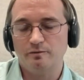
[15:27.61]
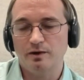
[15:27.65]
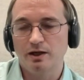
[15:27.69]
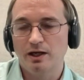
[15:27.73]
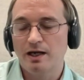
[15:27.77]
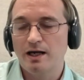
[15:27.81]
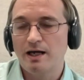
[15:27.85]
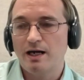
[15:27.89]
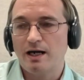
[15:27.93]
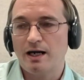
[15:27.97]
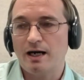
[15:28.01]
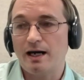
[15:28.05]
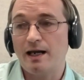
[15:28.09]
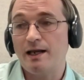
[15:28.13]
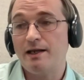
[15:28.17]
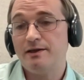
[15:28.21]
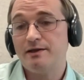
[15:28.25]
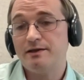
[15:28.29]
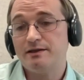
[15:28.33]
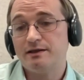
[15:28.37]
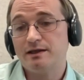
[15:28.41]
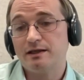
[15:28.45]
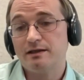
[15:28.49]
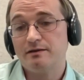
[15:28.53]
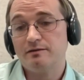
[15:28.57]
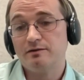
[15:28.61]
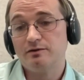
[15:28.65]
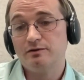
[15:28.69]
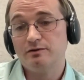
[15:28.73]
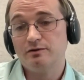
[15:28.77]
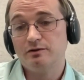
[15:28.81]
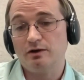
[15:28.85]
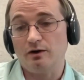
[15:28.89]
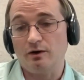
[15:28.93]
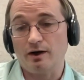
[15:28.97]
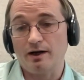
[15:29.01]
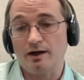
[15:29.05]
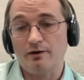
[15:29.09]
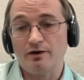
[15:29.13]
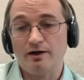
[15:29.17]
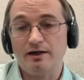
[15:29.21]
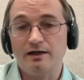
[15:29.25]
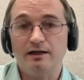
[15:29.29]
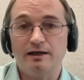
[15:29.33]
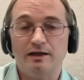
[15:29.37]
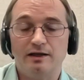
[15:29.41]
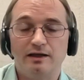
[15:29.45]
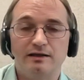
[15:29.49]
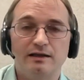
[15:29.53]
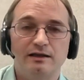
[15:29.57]
and how they can get their
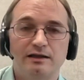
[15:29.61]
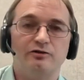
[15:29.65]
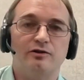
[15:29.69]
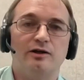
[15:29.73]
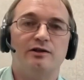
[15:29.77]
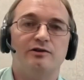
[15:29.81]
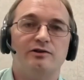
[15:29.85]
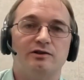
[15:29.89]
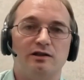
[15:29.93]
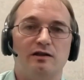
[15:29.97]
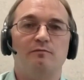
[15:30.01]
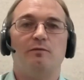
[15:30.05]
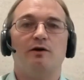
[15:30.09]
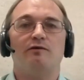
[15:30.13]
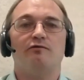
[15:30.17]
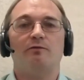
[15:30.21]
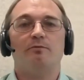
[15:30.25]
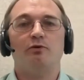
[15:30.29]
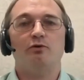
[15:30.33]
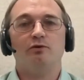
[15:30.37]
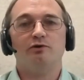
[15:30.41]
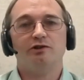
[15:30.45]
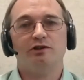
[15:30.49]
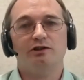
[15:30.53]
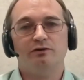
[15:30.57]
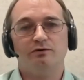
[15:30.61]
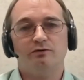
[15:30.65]
data out again by reporting or